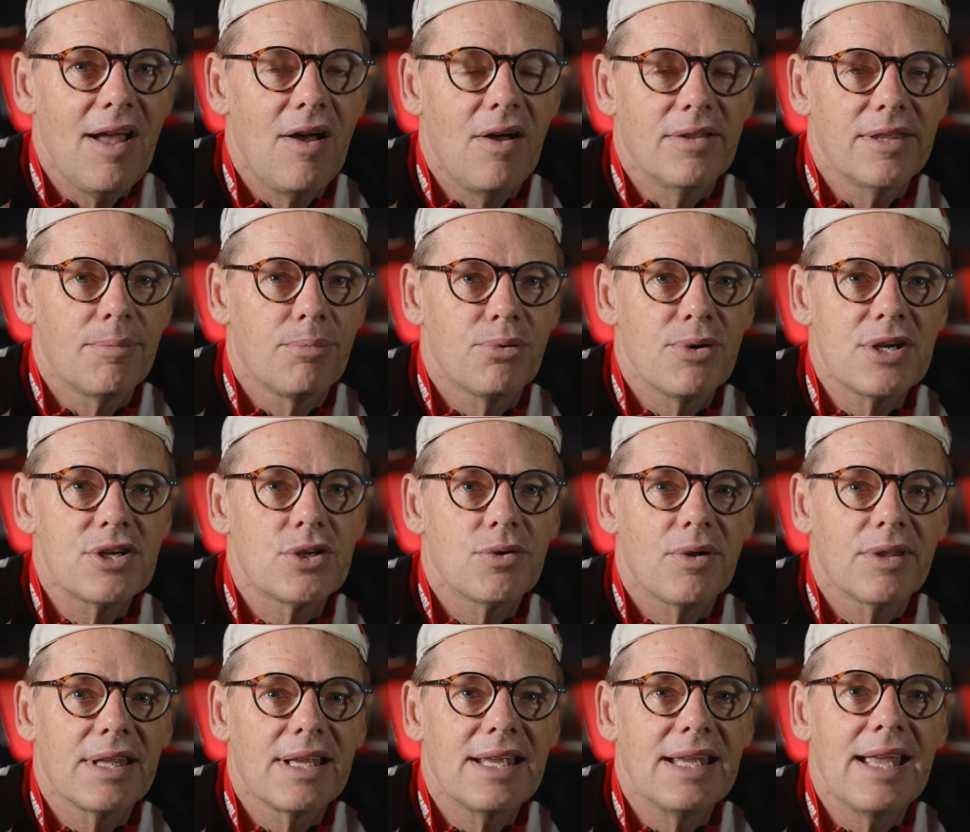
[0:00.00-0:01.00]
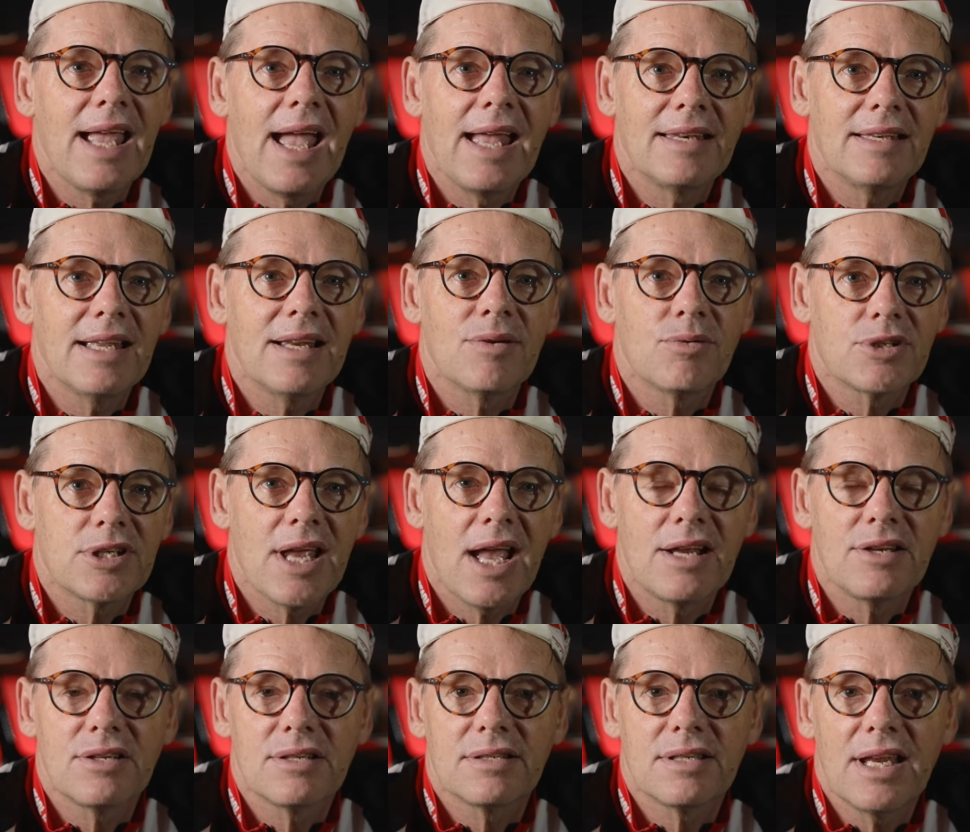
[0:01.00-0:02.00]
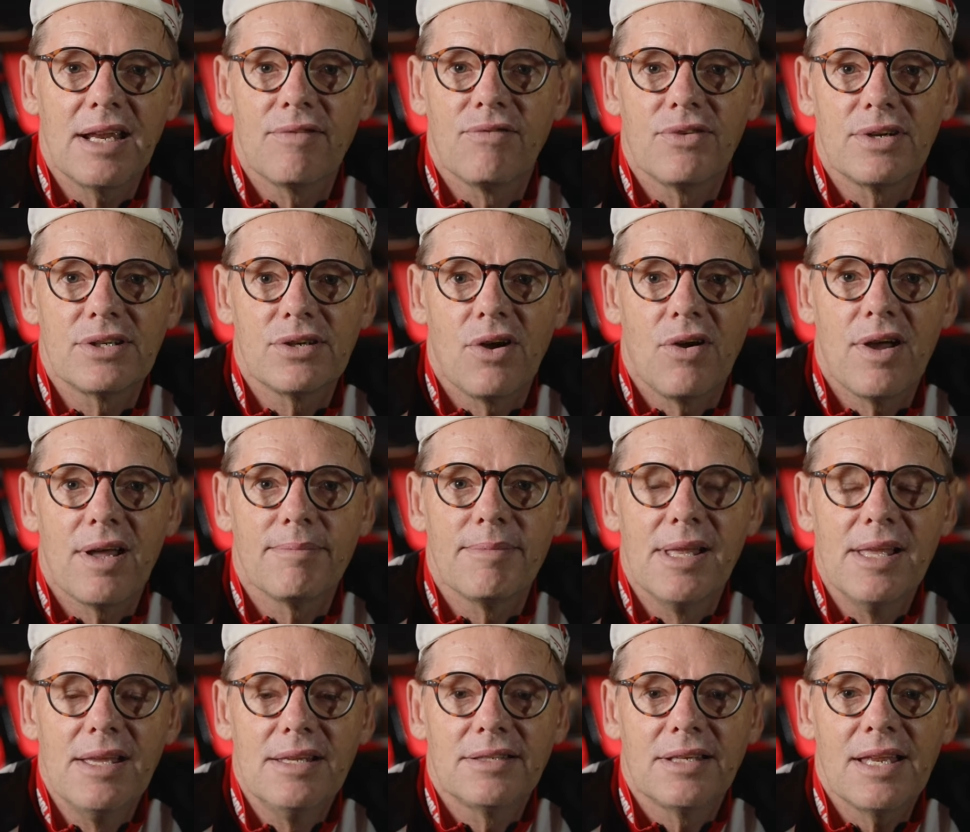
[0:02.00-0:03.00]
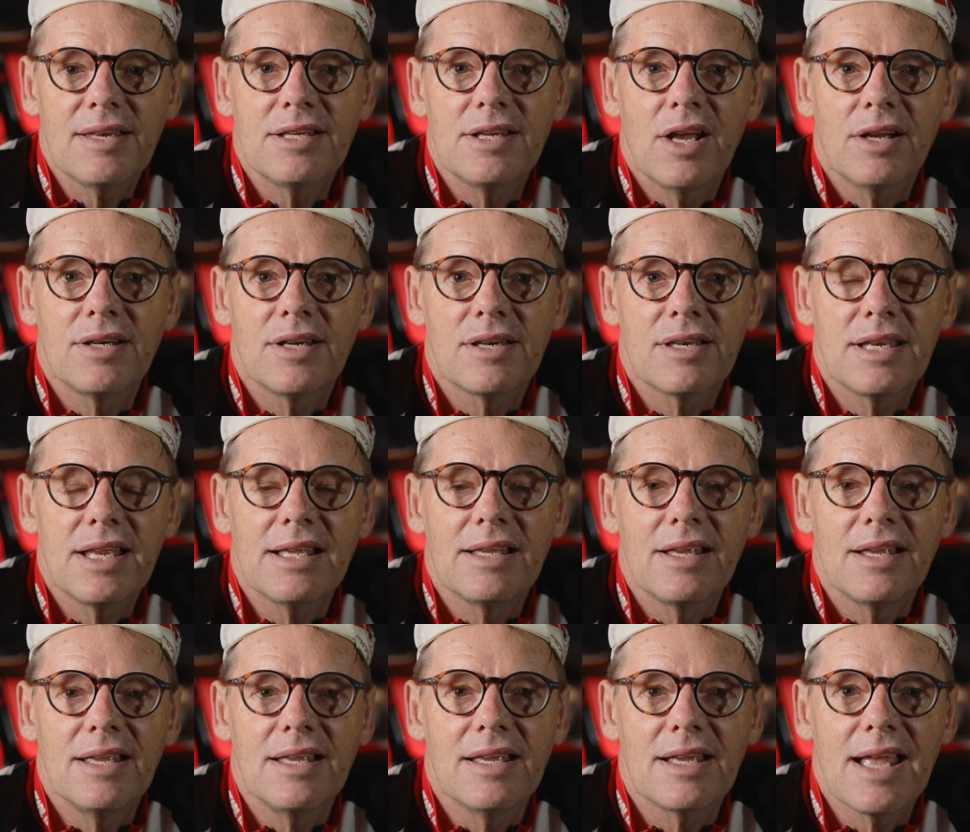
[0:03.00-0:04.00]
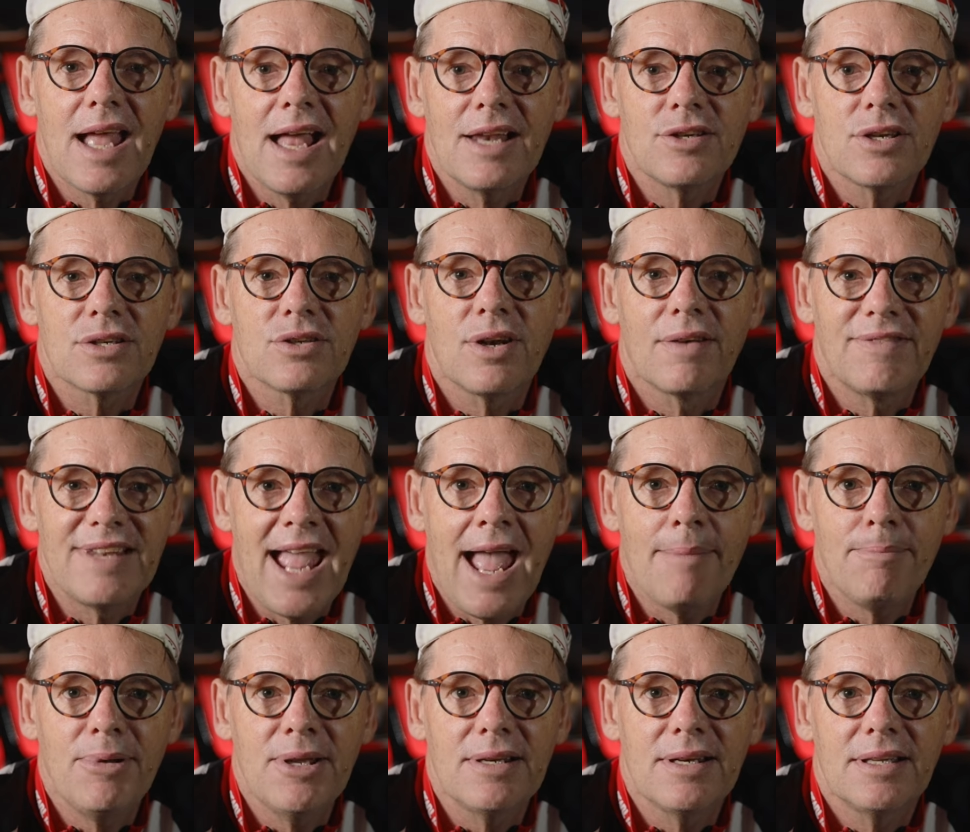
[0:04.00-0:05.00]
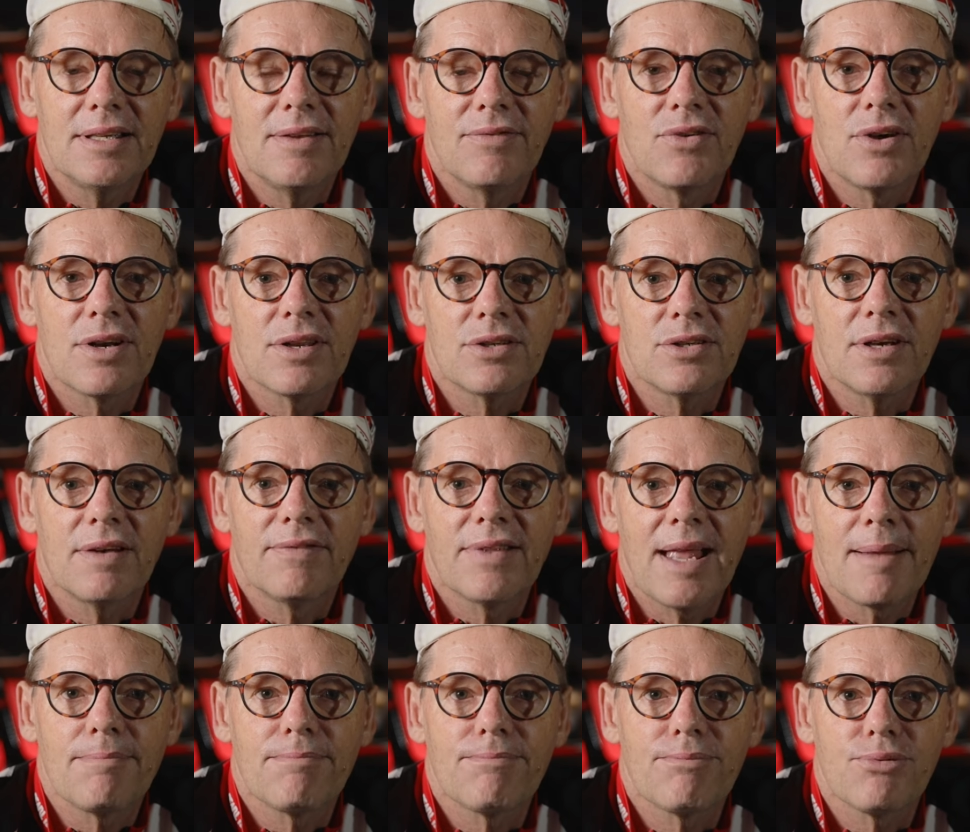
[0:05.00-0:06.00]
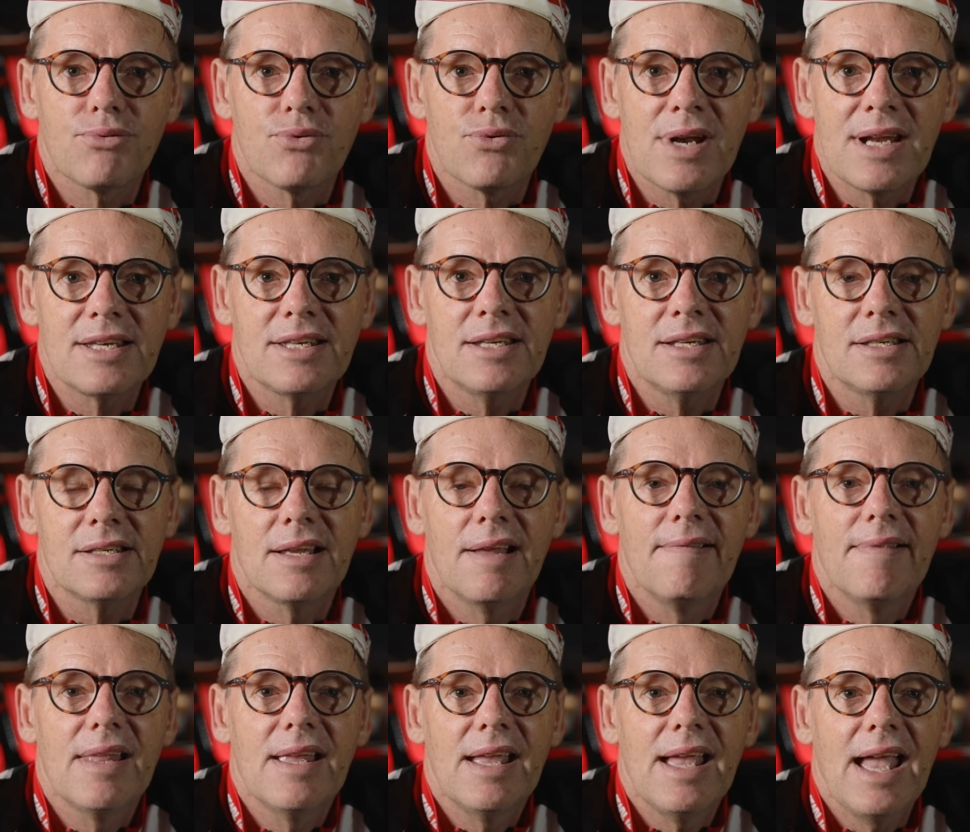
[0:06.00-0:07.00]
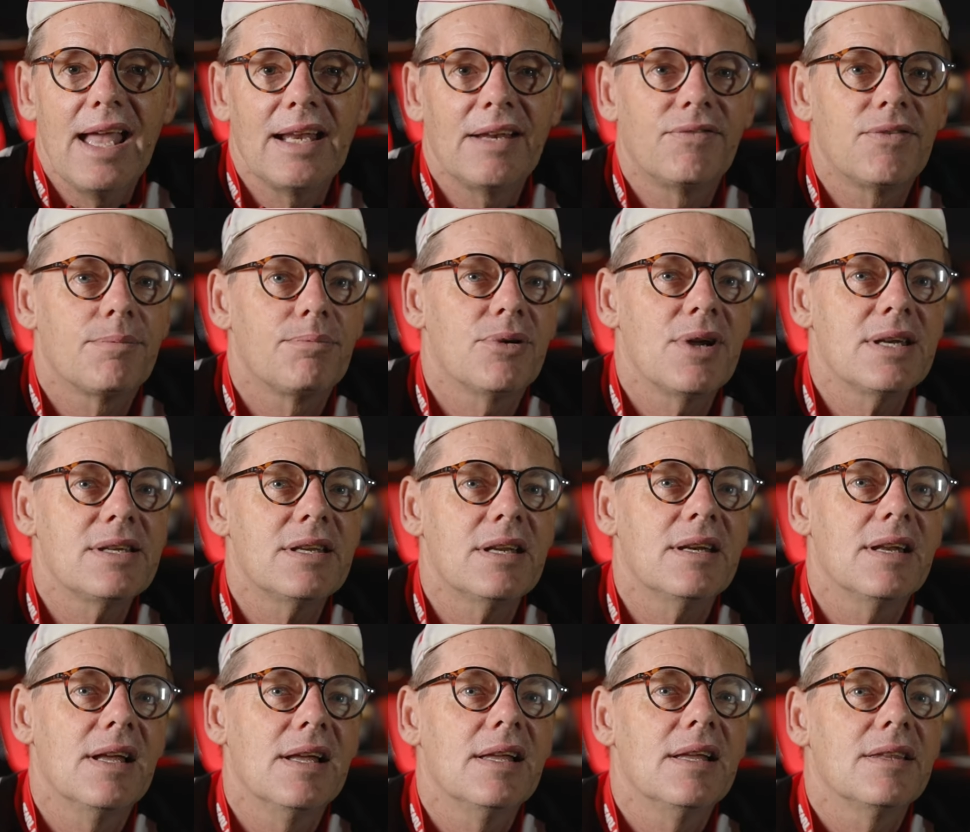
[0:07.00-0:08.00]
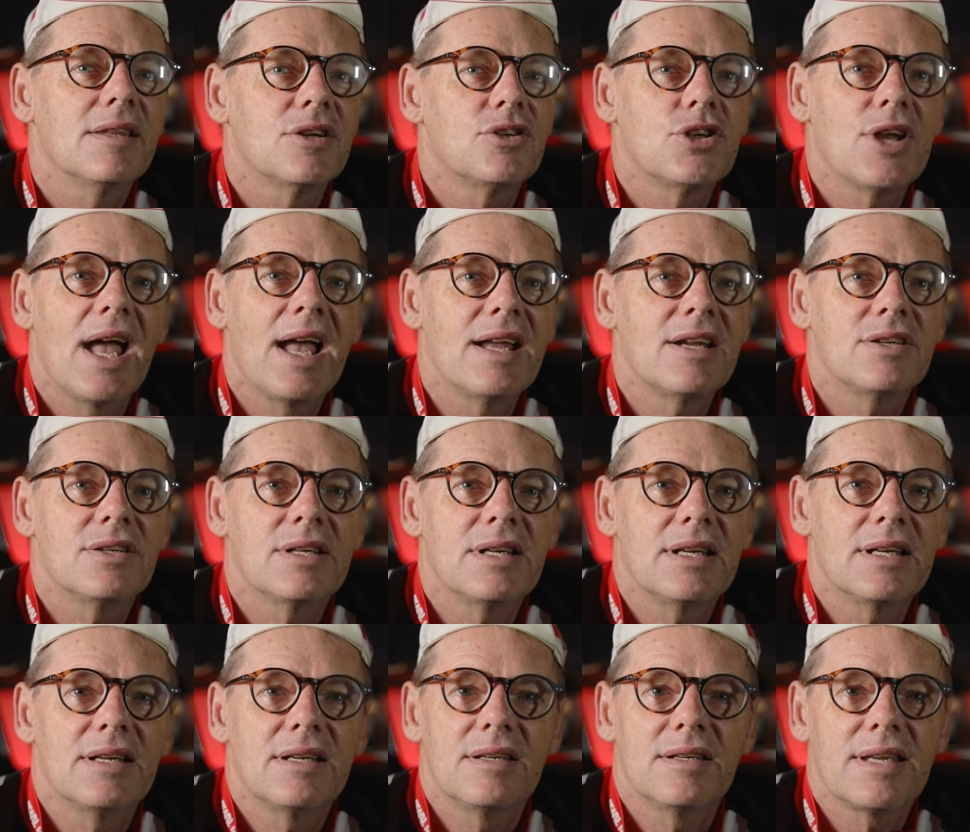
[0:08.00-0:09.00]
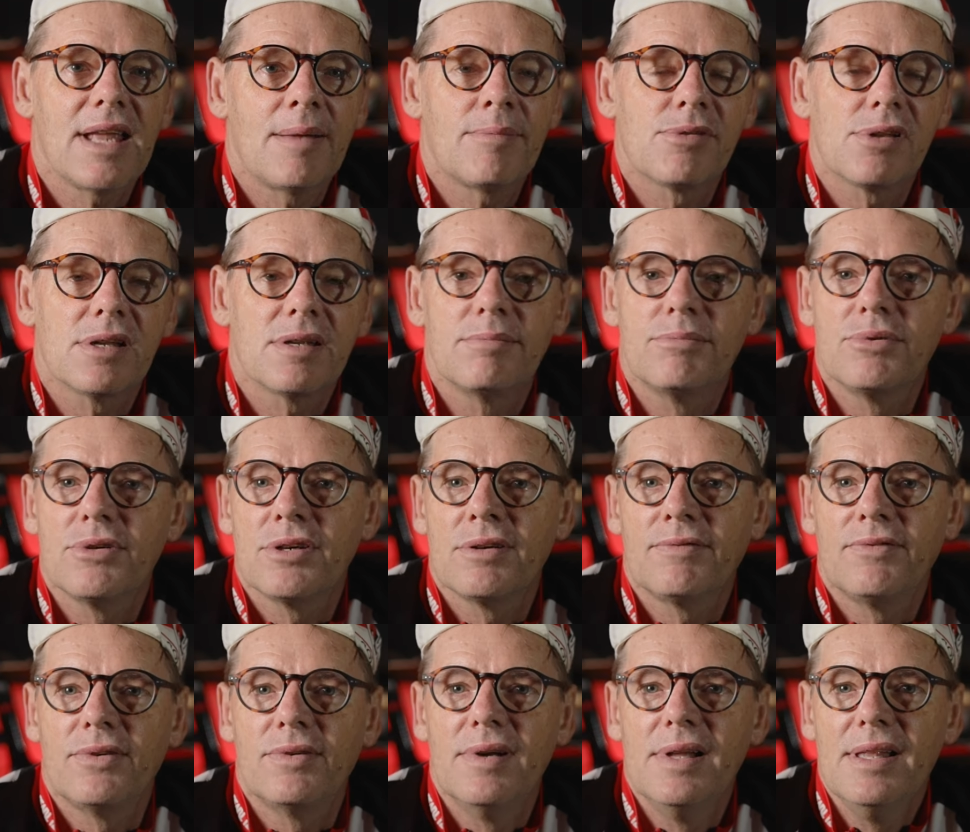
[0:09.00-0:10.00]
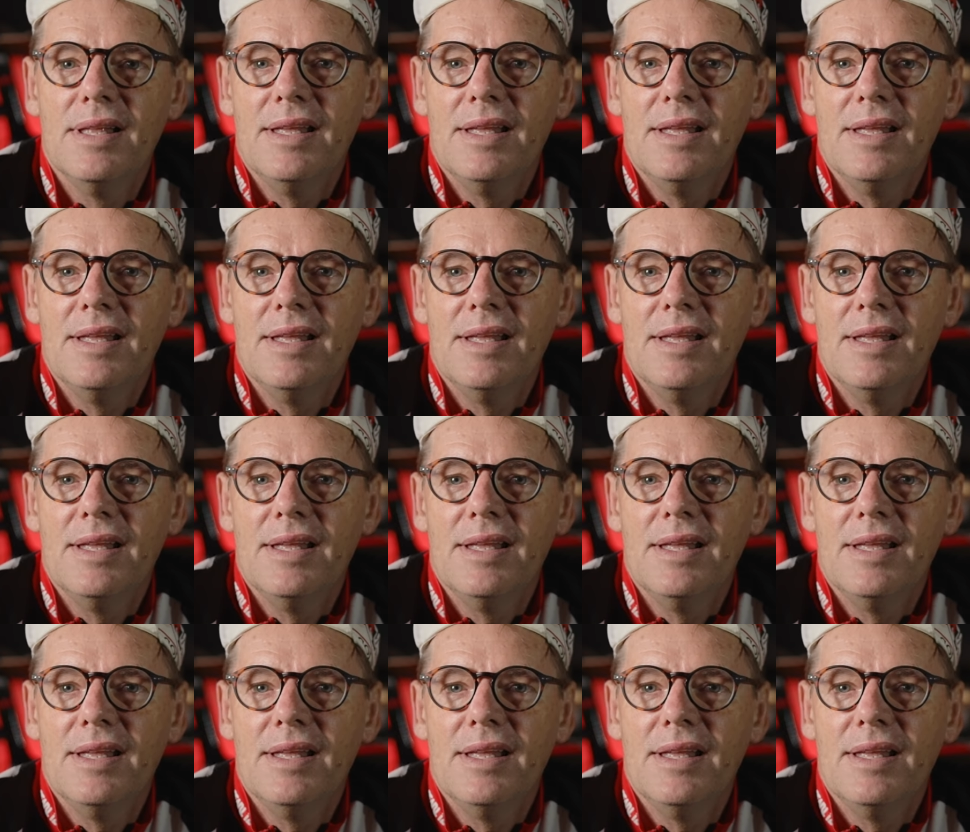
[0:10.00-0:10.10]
the pressure on the gear, and then it changes every time. So that's the only thing. You can't just sort of tap it. You've got to sort of like press it, and if you press it, the change is absolutely beautiful.